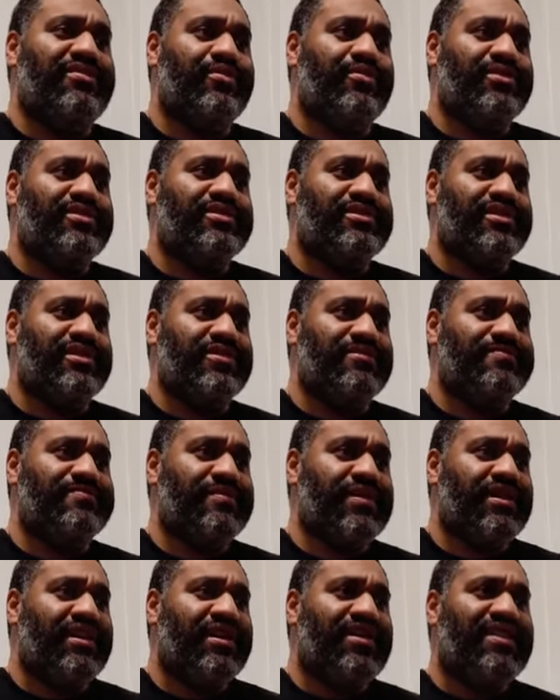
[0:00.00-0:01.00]
was
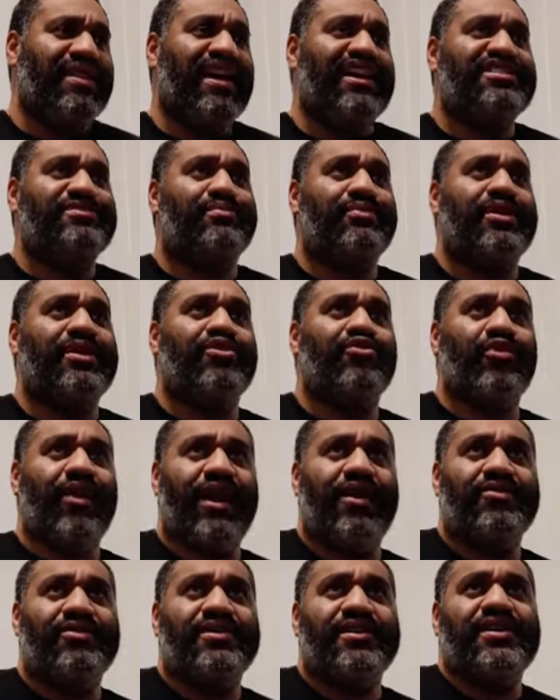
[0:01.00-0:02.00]
Lions Break
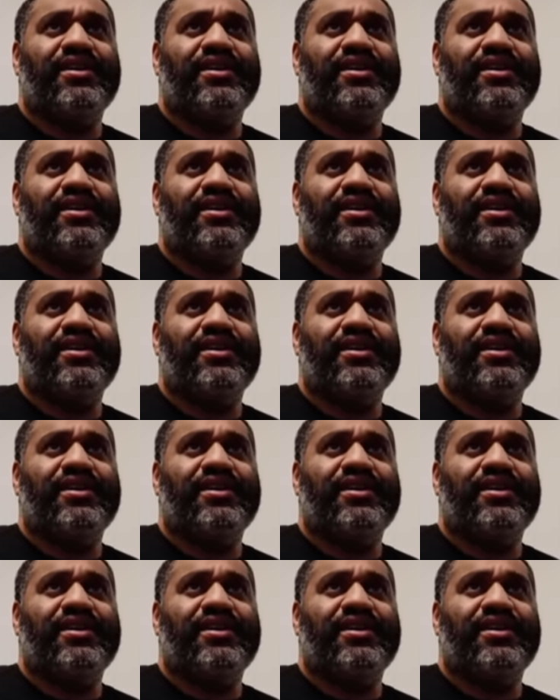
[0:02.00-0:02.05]
Crown,